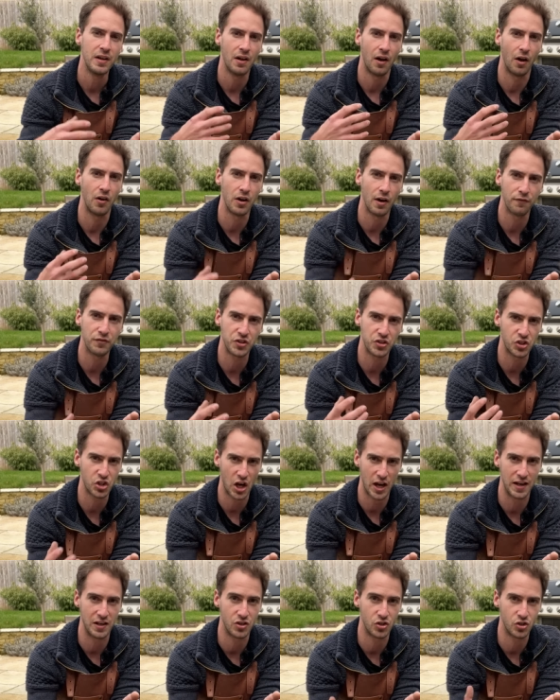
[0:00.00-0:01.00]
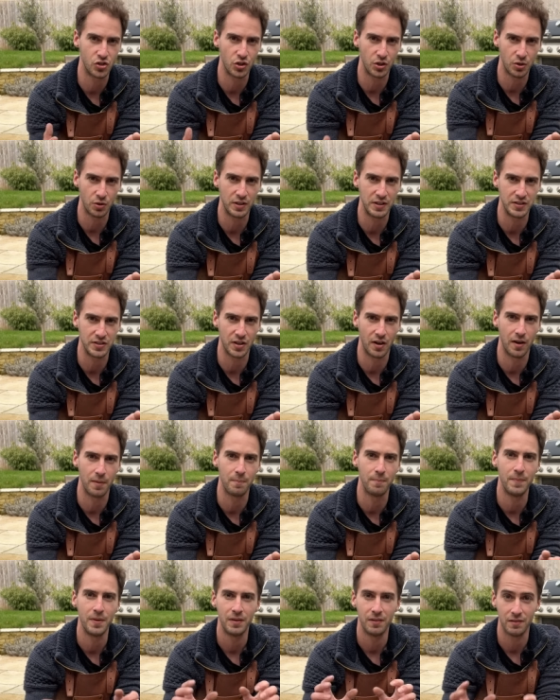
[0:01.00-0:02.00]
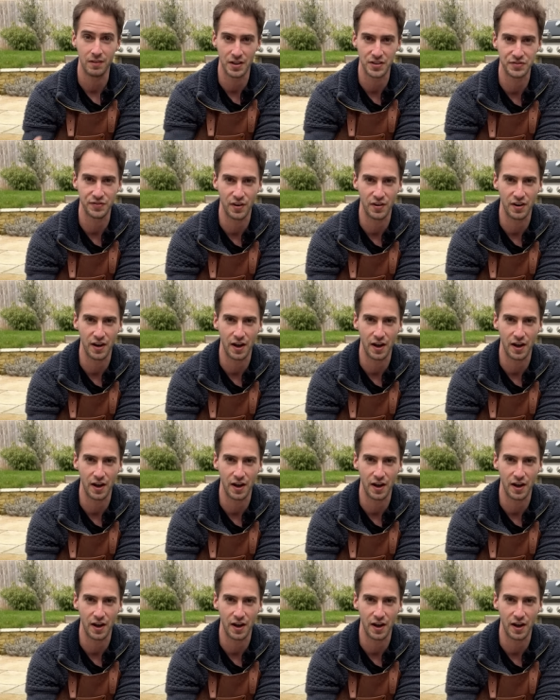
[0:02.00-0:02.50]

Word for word: enough to change the cooking time? Let's find